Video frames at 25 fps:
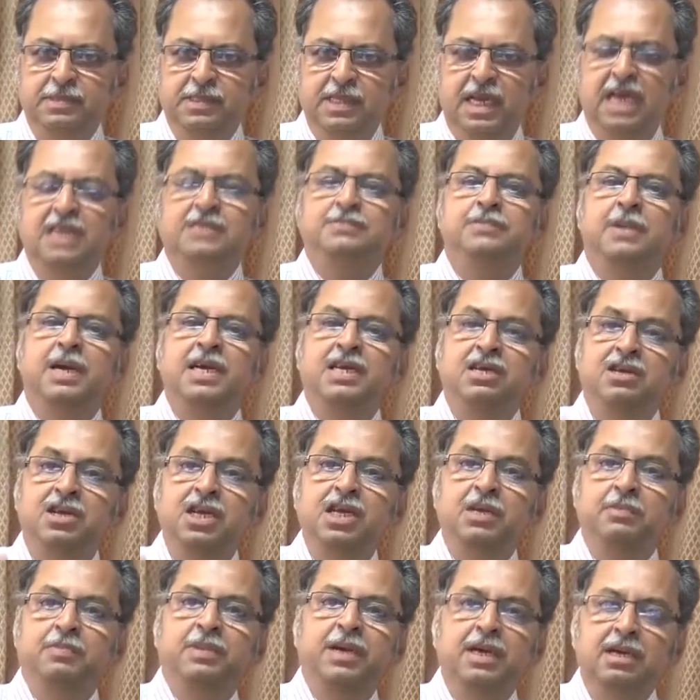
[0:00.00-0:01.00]
As per
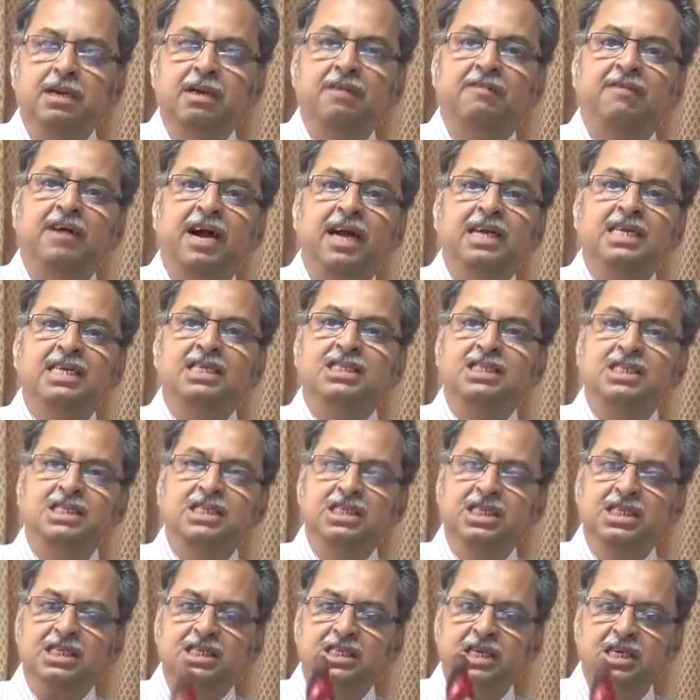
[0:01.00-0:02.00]
treatment of heart
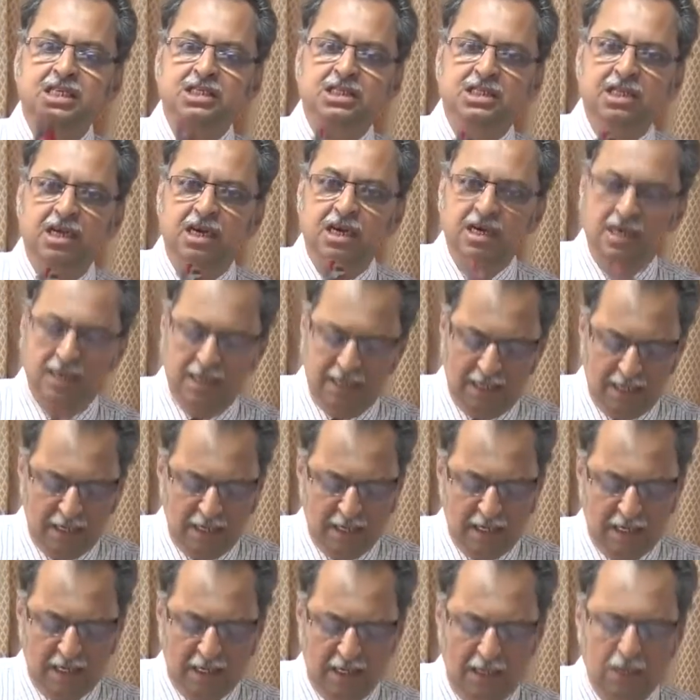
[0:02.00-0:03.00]
disease is concerned,
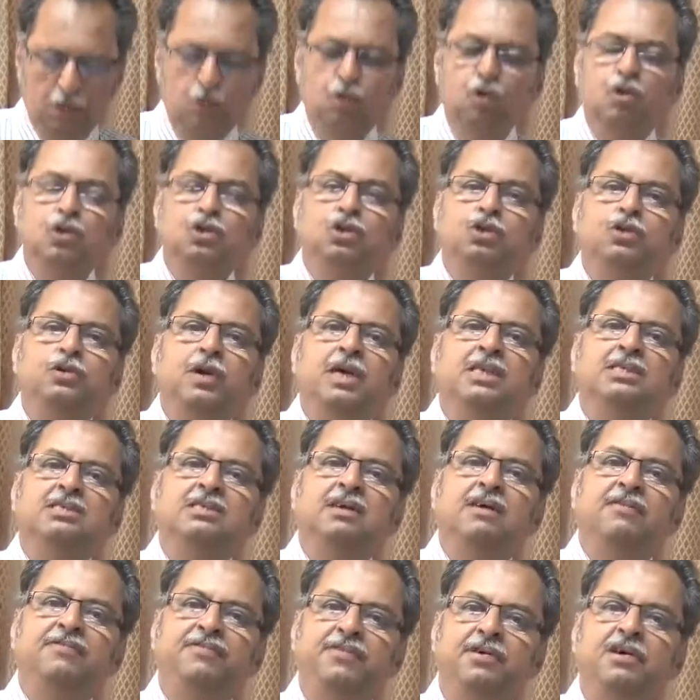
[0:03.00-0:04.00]
those who have
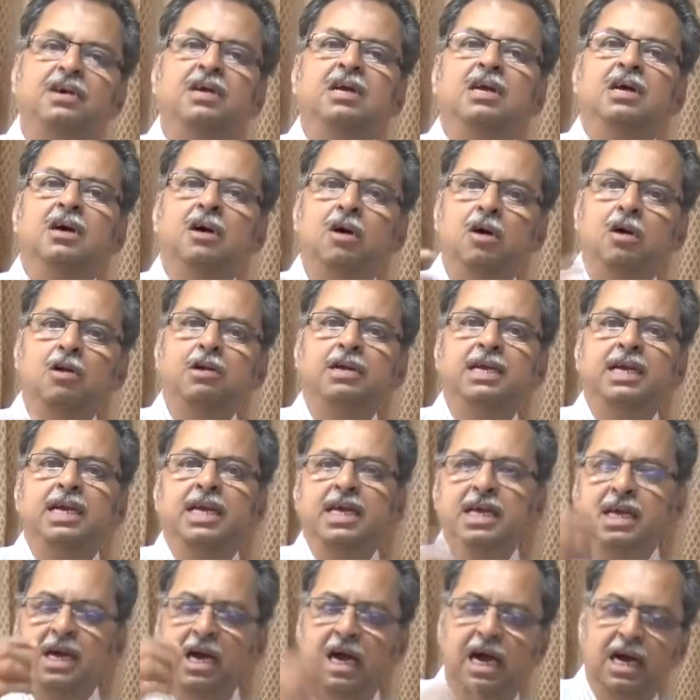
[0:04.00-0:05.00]
suffered
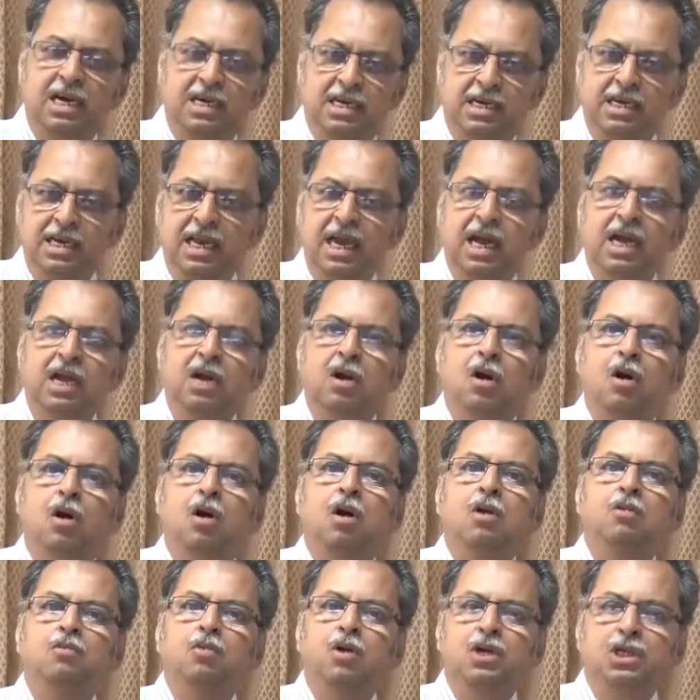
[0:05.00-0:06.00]
already a heart attack
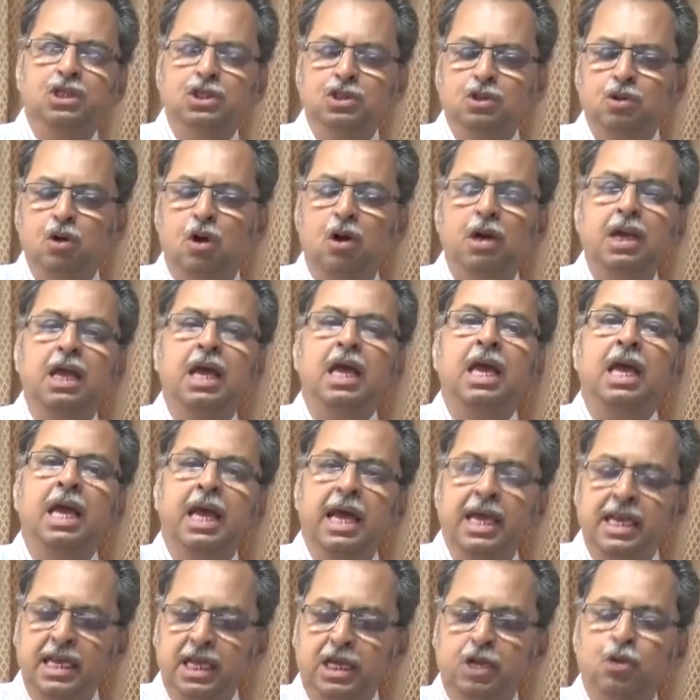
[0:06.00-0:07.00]
or what is called
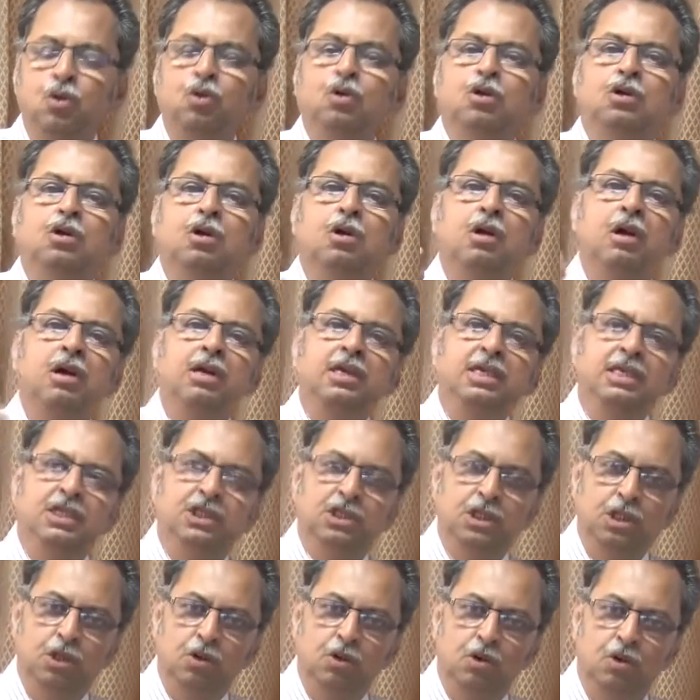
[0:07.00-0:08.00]
an acute coronary
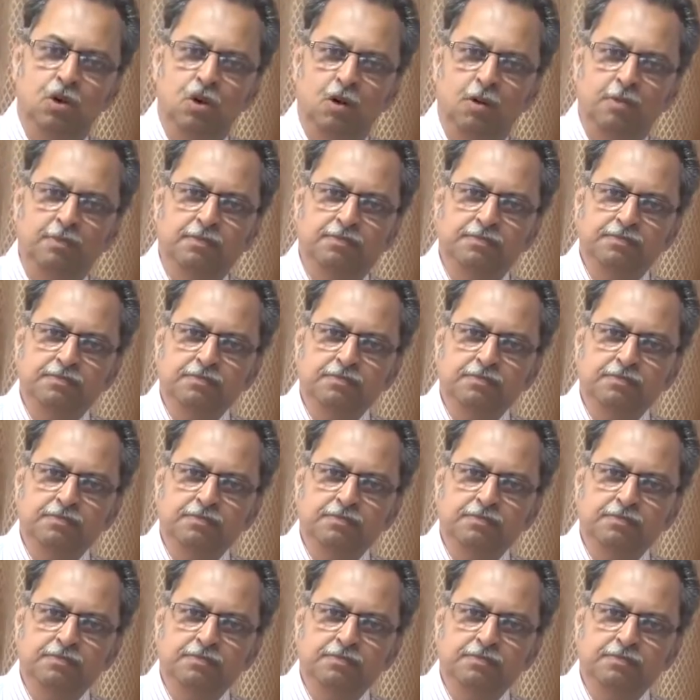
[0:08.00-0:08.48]
syndrome,